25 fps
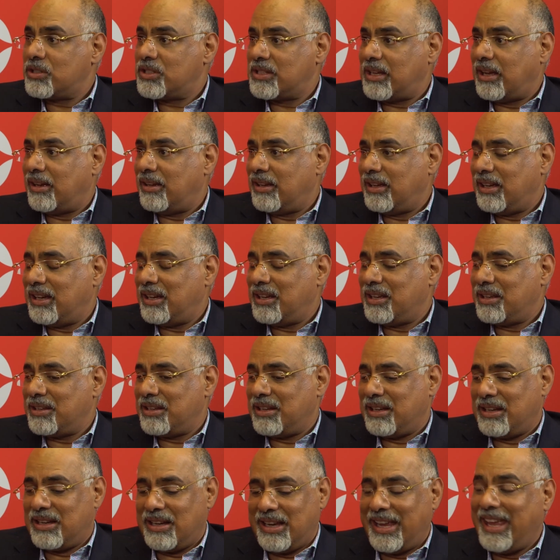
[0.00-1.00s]
about
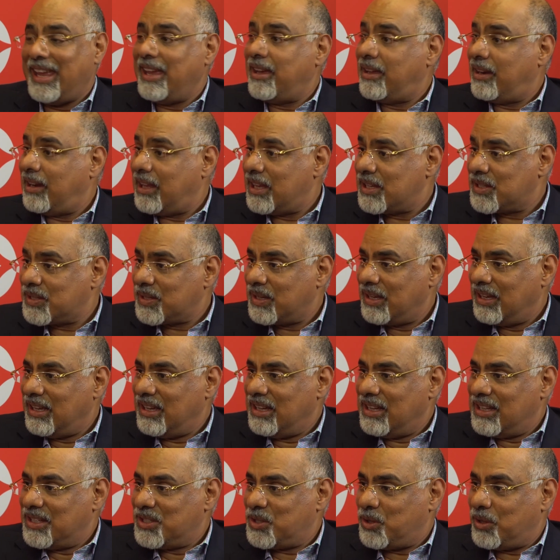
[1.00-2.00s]
ALS.
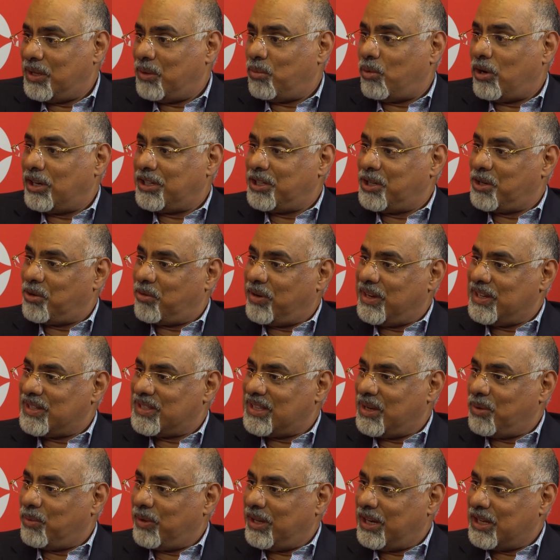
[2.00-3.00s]
So they wanted to
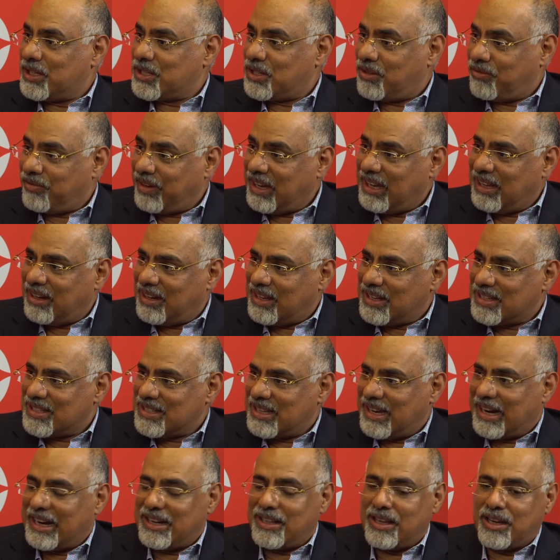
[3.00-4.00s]
raise the awareness of
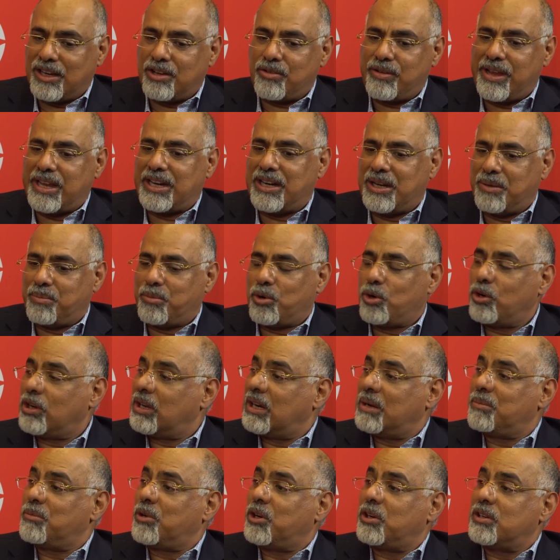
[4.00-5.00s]
ALS, and they created a
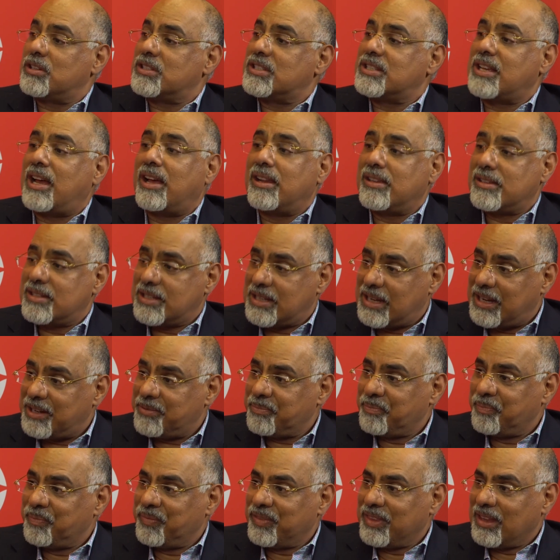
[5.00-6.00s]
program called
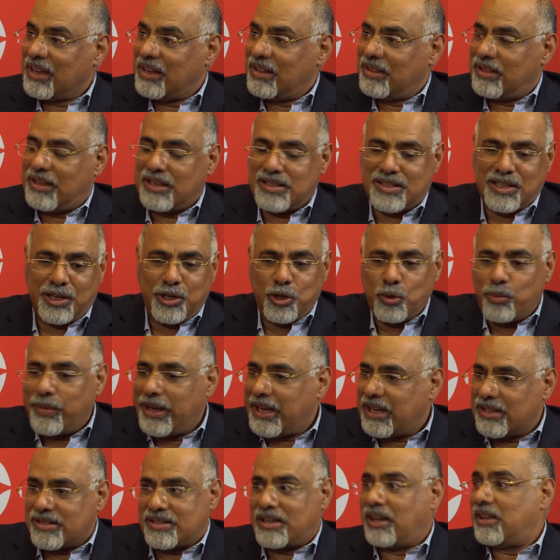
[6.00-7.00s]
SALSA. They said, you
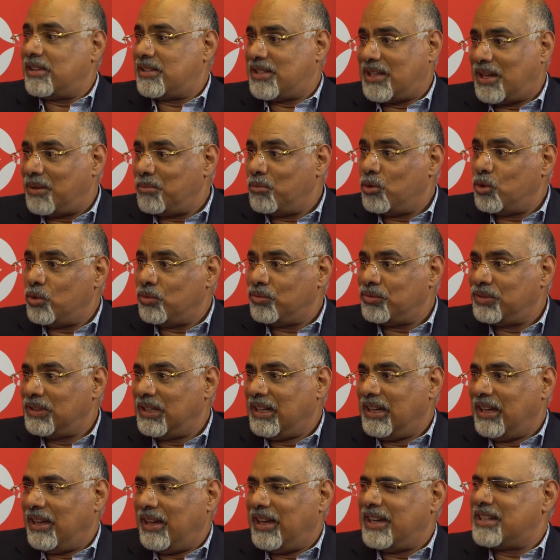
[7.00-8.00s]
make a SALSA move,
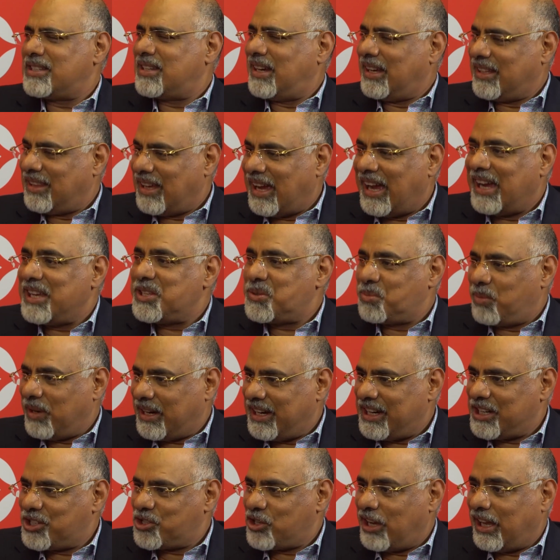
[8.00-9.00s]
it's like the ice
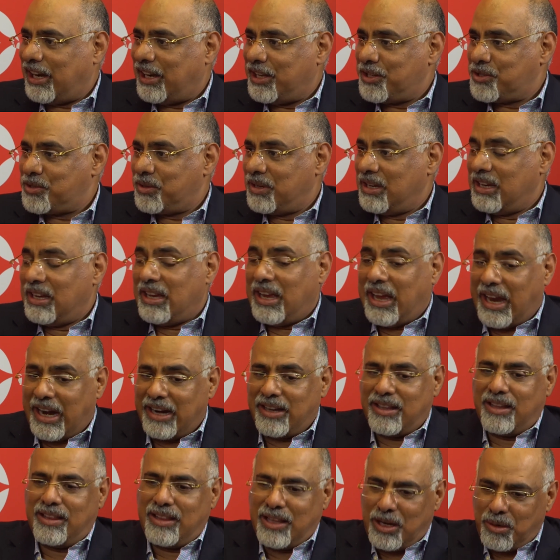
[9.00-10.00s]
bucket challenge,
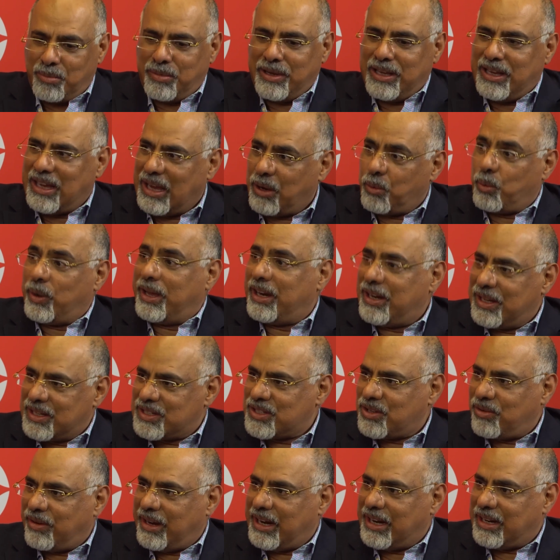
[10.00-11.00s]
and then there'll be
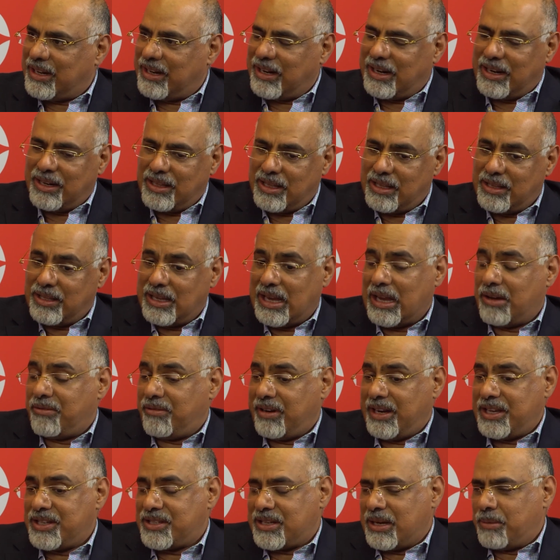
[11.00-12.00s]
awareness created. And then they
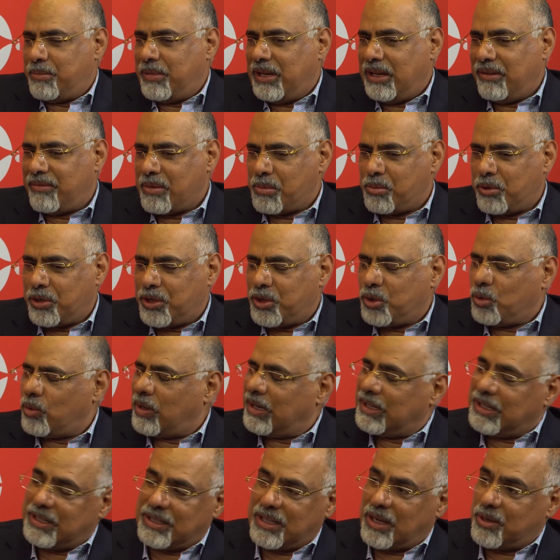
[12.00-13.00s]
have raised, I believe, about
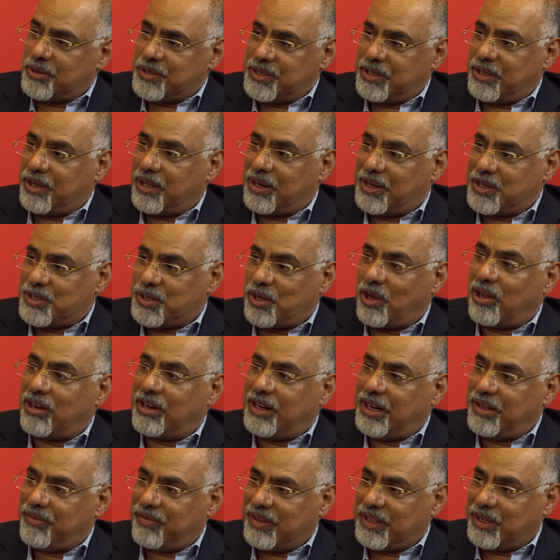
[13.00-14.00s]
$200,000
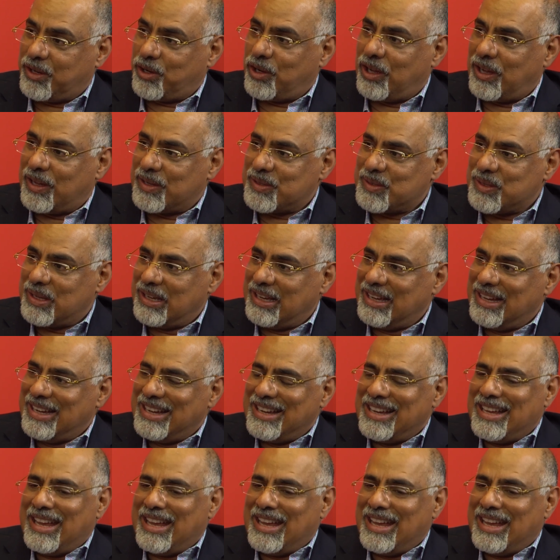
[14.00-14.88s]
already for the cause.